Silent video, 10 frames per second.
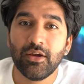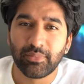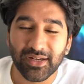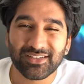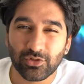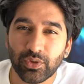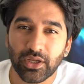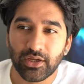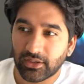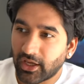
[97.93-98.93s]
But I still want
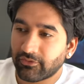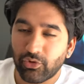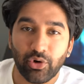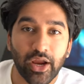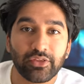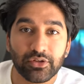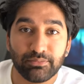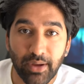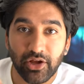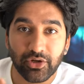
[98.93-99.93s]
to kind of create those
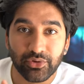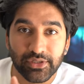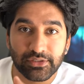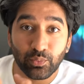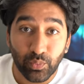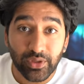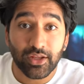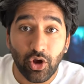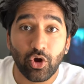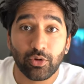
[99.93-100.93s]
boundaries
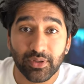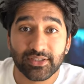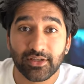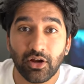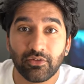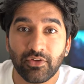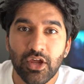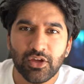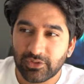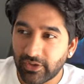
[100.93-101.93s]
within home itself
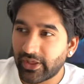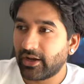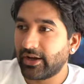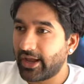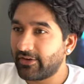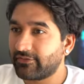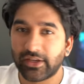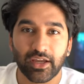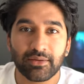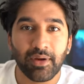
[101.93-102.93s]
so that I have,
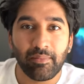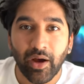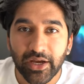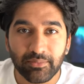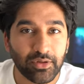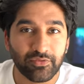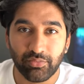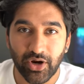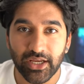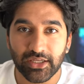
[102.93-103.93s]
like, I give my mind a bit of a
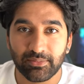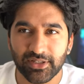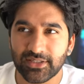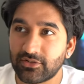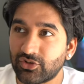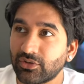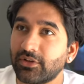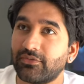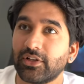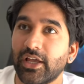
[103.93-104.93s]
break because I
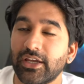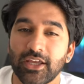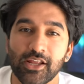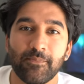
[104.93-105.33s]
truly feel like,